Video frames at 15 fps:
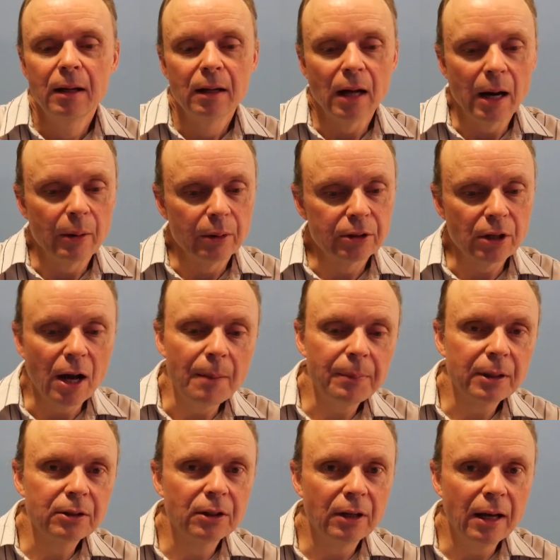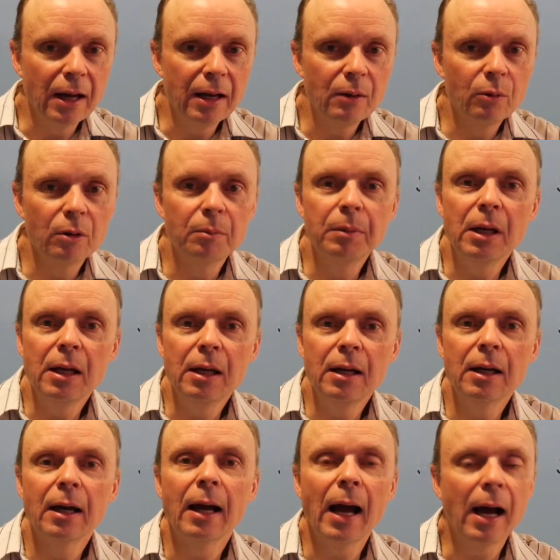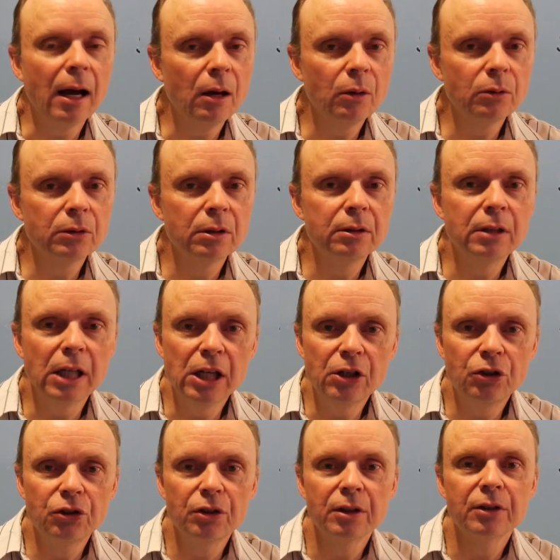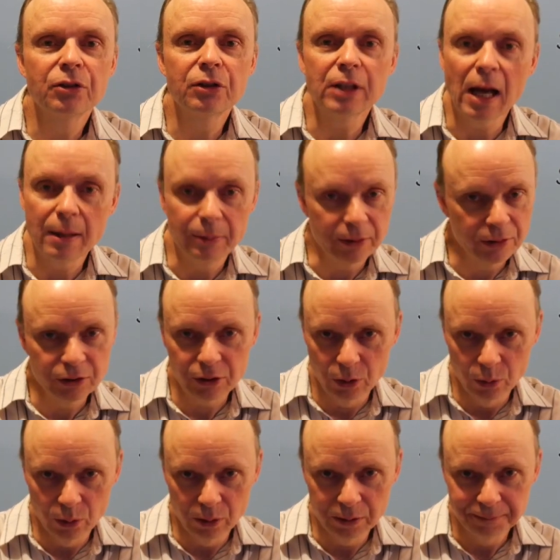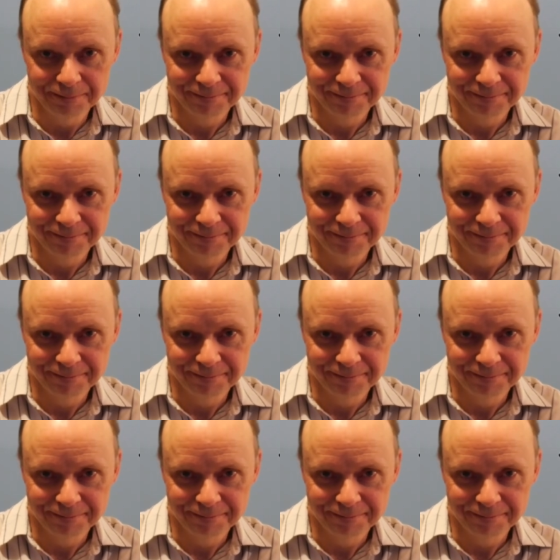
Our topic today will be how to teach Sabbath school.